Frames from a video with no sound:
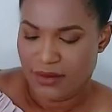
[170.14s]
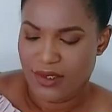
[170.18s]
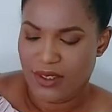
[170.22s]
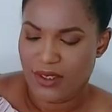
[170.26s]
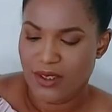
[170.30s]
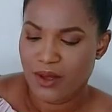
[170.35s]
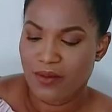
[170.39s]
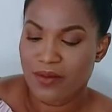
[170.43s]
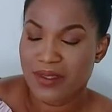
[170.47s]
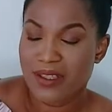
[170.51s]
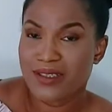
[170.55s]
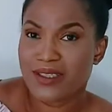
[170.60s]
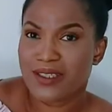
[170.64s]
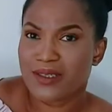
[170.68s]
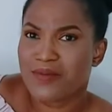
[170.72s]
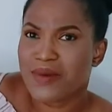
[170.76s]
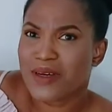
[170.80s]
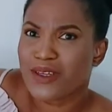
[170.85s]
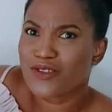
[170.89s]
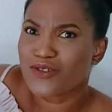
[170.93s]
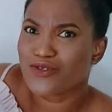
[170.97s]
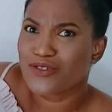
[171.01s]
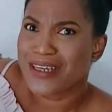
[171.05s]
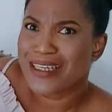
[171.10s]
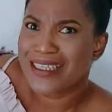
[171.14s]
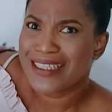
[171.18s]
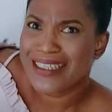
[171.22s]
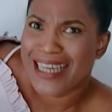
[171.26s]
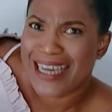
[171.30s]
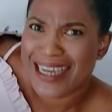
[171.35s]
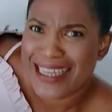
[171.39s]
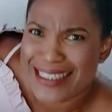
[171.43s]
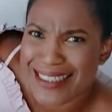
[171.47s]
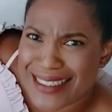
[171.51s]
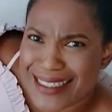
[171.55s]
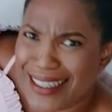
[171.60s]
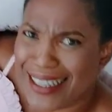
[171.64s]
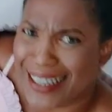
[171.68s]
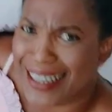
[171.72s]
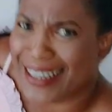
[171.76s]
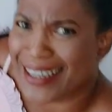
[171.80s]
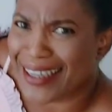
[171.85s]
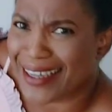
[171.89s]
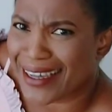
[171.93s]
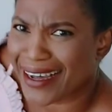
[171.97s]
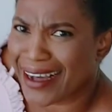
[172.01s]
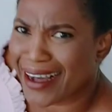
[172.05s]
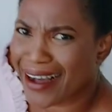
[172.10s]
Something smells really nice in
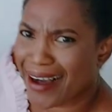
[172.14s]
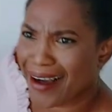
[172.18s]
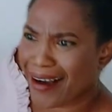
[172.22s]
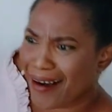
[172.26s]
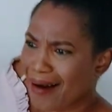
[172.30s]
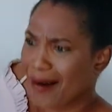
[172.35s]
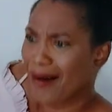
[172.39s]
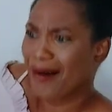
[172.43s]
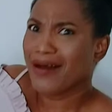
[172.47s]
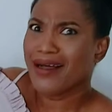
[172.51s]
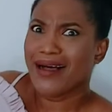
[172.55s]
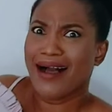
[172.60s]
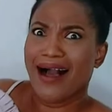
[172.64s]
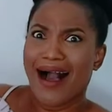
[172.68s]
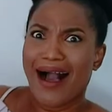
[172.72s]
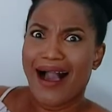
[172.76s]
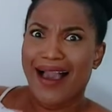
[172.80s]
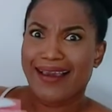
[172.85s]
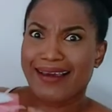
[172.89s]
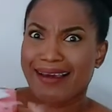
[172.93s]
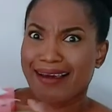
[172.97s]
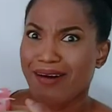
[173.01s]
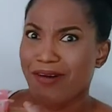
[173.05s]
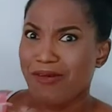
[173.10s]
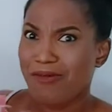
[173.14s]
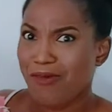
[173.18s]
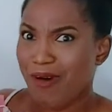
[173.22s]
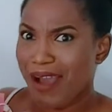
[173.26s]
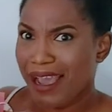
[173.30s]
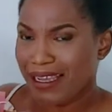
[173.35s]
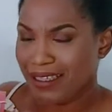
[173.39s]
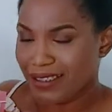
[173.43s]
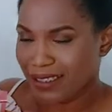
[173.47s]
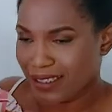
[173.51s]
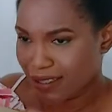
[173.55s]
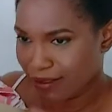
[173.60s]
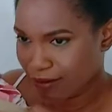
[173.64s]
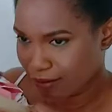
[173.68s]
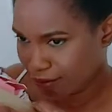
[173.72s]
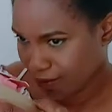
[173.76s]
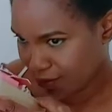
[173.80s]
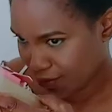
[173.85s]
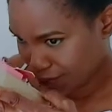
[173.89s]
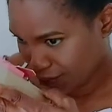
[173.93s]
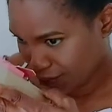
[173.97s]
here. I can't wait.